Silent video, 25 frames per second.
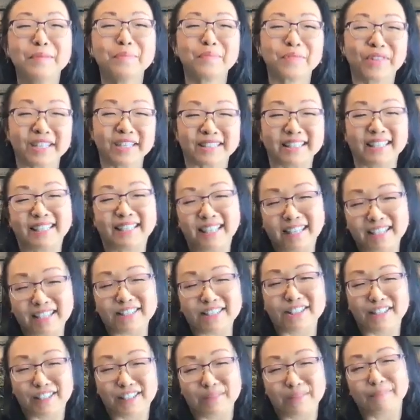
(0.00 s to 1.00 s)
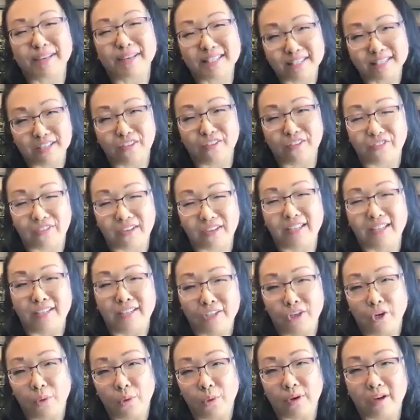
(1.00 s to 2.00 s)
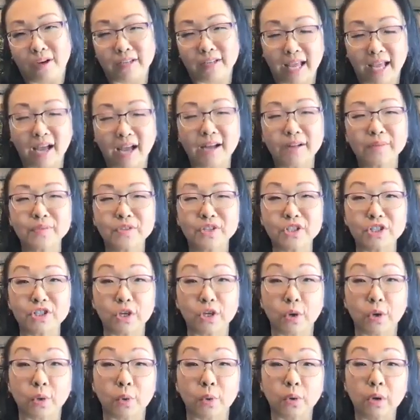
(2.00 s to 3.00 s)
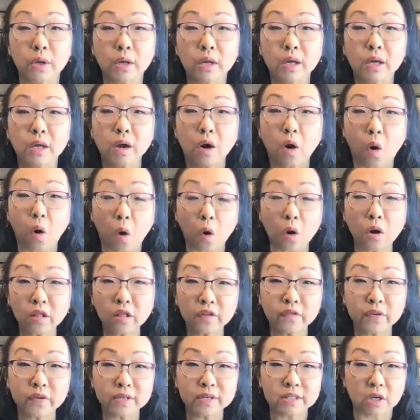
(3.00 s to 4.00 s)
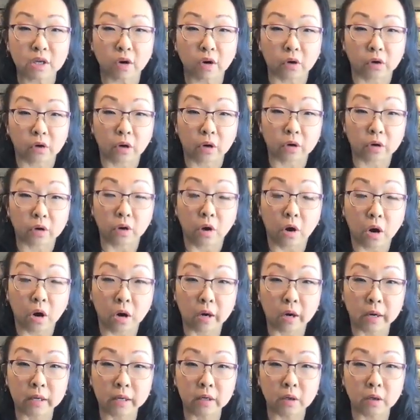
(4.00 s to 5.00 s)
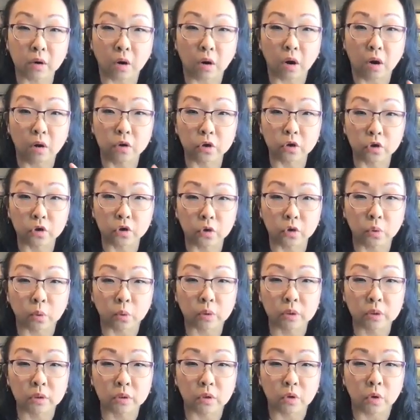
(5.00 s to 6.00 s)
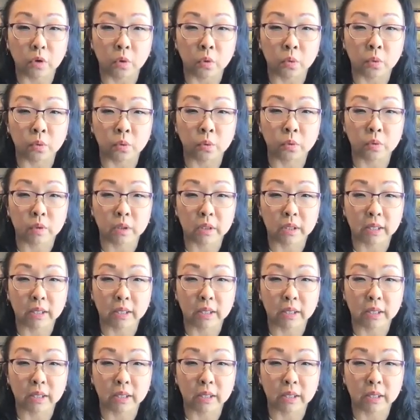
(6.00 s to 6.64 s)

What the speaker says: because I needed to see myself in Yoda. Yeah. So all of us are on your own